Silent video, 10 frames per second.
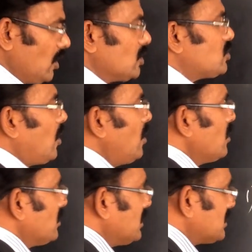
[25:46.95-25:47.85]

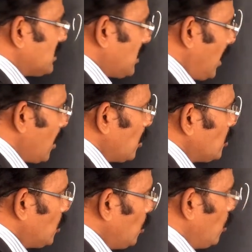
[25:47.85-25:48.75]
So these are the
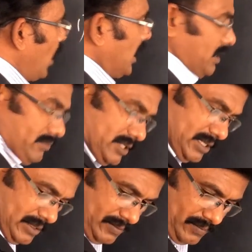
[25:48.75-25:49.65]
two atoms.